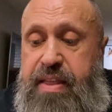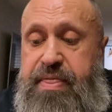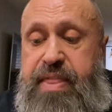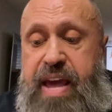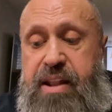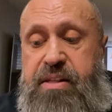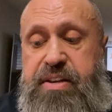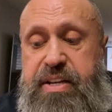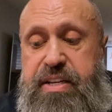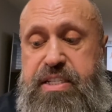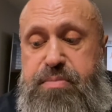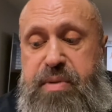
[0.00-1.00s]
Natalie
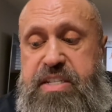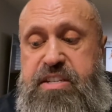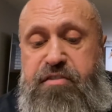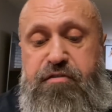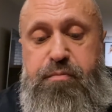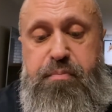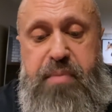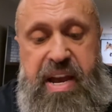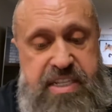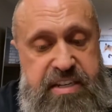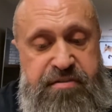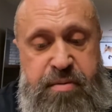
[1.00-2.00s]
dismisses
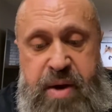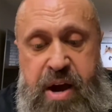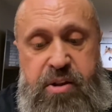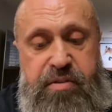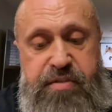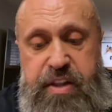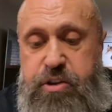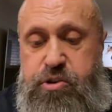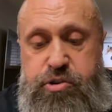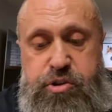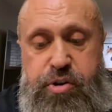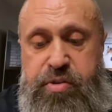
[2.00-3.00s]
massive amount of
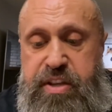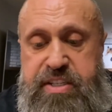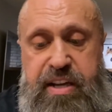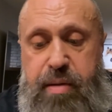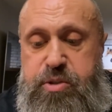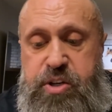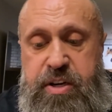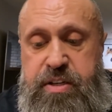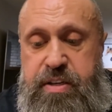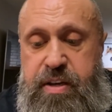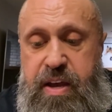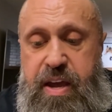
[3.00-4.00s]
literature on the
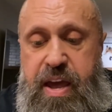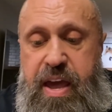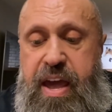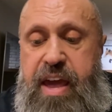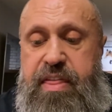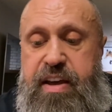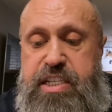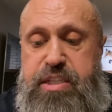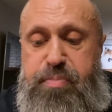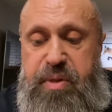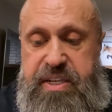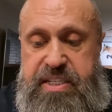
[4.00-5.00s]
subject and
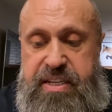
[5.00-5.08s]
explicit